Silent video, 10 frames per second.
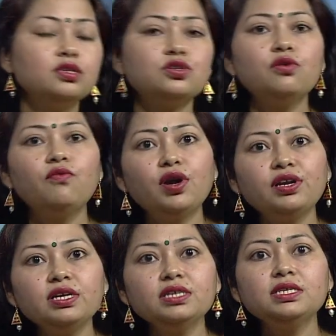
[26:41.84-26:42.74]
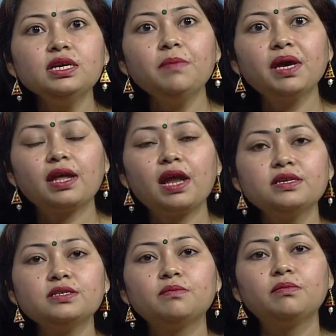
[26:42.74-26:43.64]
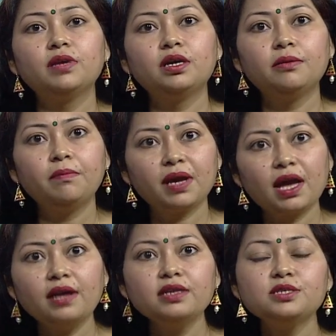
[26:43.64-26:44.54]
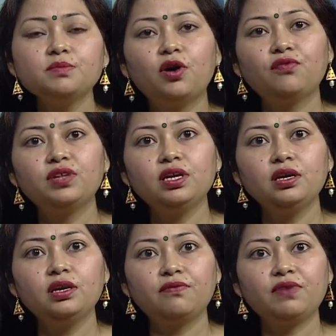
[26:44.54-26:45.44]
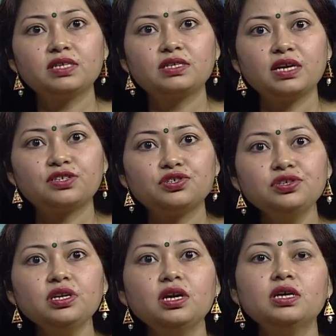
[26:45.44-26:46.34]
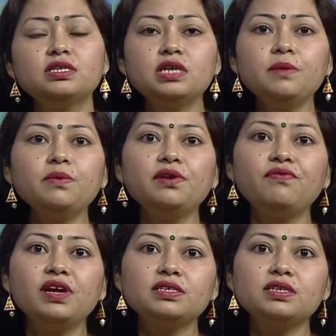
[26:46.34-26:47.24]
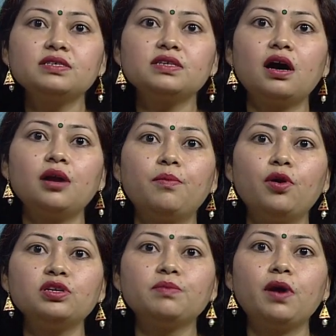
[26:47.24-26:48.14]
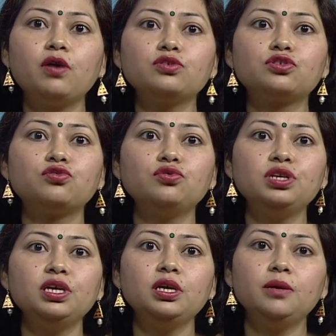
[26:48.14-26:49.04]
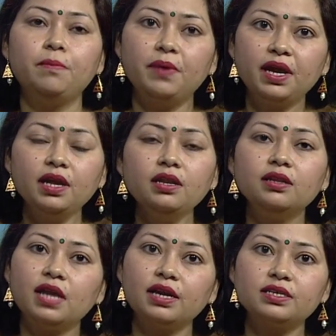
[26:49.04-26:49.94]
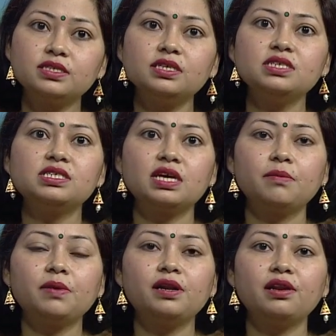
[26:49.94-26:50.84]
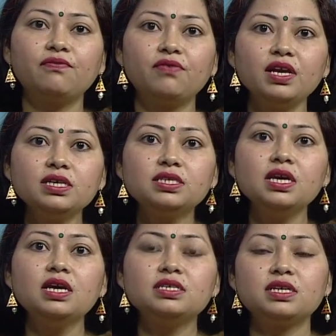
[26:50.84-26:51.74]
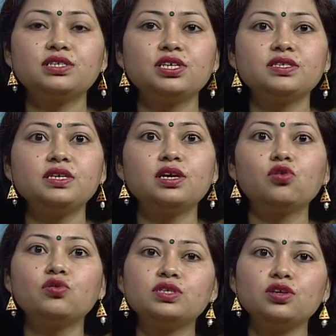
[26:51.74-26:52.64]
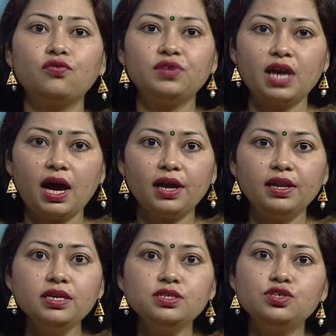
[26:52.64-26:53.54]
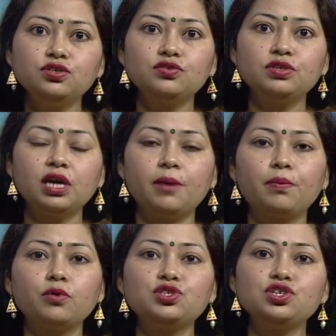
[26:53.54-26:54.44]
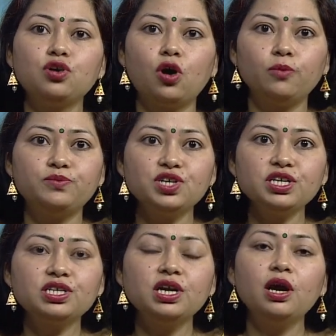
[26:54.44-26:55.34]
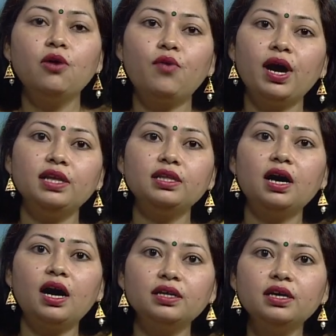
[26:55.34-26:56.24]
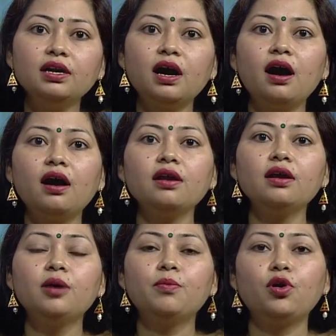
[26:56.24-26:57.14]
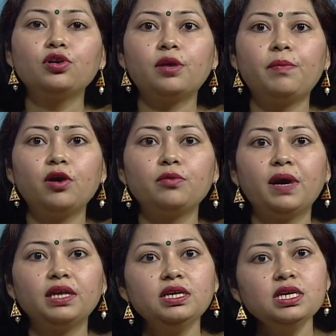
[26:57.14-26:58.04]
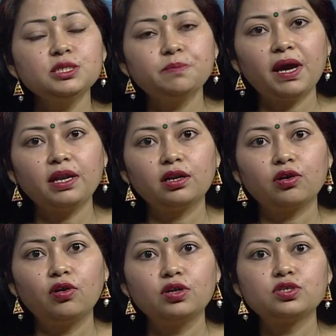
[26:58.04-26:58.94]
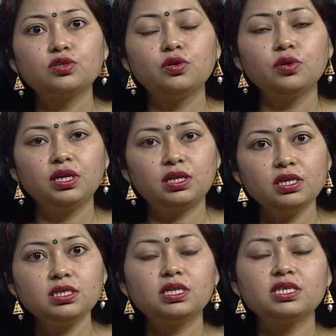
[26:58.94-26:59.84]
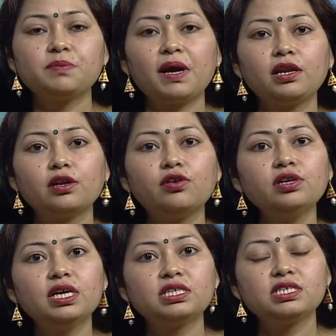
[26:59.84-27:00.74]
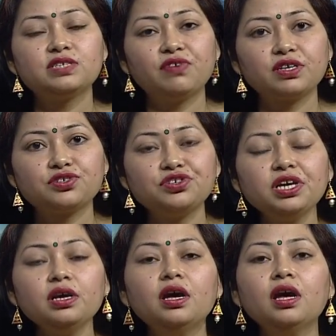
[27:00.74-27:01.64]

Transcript: So, what is the mechanism, uh, mechanism of the reflex action? Some reflexes are brought about through the brain that is the cerebral reflex such as the closing of the eyelid due to the approaching object while the other are brought about by the spinal cord. So, it is the spinal cord that is functioning.